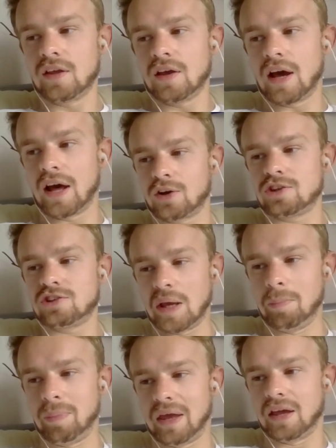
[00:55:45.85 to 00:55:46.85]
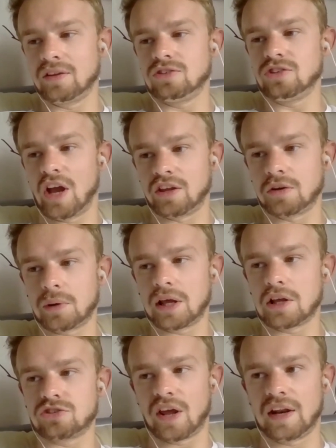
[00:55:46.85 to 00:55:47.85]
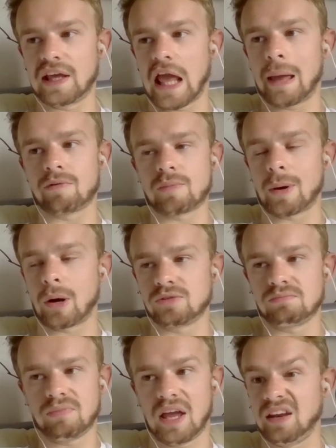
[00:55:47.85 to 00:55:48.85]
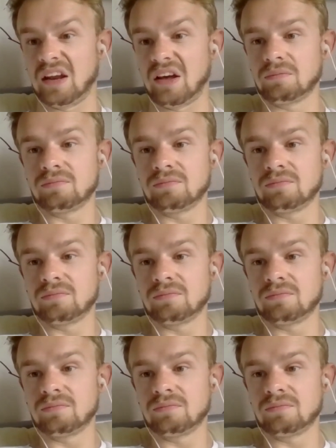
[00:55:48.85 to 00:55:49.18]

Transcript: and I could see it being genuinely a training game of about 8-0.